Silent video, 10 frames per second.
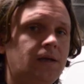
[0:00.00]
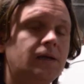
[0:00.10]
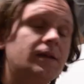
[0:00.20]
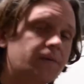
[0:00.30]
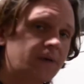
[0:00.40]

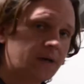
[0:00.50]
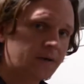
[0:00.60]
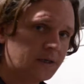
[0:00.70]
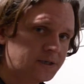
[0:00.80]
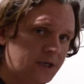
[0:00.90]
Now, Renault
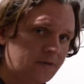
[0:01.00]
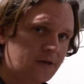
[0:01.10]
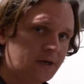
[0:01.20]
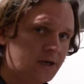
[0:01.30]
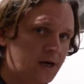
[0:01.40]
can achieve
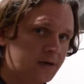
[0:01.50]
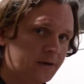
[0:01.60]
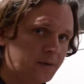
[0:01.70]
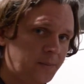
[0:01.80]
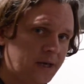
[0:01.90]
that cargo
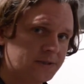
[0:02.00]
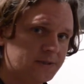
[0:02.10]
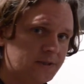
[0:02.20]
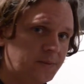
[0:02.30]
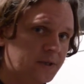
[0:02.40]

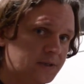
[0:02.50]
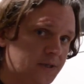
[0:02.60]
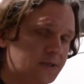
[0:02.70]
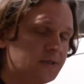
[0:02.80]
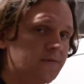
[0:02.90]
capacity because
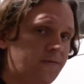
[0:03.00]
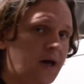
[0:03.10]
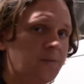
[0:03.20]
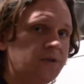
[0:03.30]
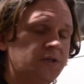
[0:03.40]
this is a
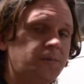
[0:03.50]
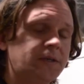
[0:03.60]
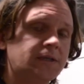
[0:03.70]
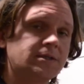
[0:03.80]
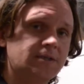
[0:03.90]
van which has been
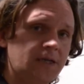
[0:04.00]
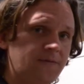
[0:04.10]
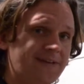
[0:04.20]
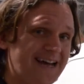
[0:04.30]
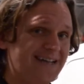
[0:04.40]

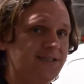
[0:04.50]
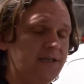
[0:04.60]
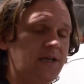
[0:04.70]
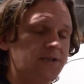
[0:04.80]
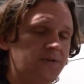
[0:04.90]
conceived as an
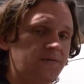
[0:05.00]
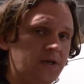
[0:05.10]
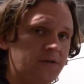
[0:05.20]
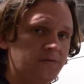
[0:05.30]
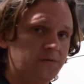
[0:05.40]
electric
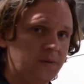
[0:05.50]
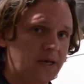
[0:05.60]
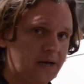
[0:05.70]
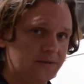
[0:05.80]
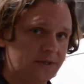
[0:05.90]
vehicle from the
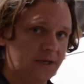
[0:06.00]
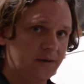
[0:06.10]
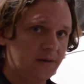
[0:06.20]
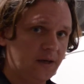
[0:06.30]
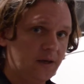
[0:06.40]
outset,
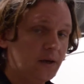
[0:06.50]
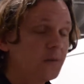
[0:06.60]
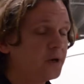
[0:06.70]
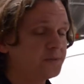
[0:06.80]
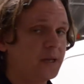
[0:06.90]

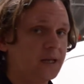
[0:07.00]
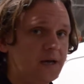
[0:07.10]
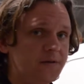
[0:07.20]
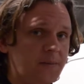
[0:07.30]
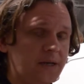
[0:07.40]
whereas many
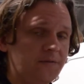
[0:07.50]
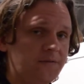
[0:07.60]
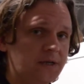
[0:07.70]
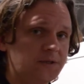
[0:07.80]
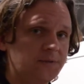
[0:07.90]
other
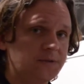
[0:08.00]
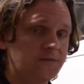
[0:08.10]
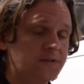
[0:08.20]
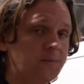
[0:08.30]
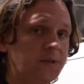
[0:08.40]
manufacturers
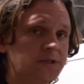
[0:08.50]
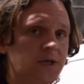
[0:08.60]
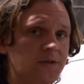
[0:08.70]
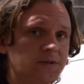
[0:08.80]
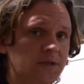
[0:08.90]
have simply
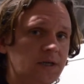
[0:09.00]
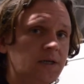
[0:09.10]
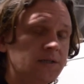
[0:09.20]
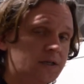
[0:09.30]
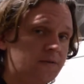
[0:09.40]
chosen
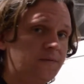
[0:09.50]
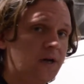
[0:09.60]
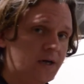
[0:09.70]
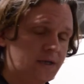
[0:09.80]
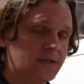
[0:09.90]
to
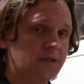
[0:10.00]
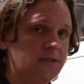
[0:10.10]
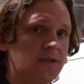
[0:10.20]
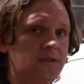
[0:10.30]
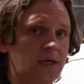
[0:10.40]
convert
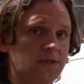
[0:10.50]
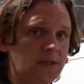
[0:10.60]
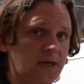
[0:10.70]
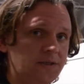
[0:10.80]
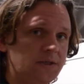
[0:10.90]
existing
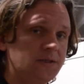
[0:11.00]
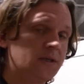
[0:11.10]
diesel engines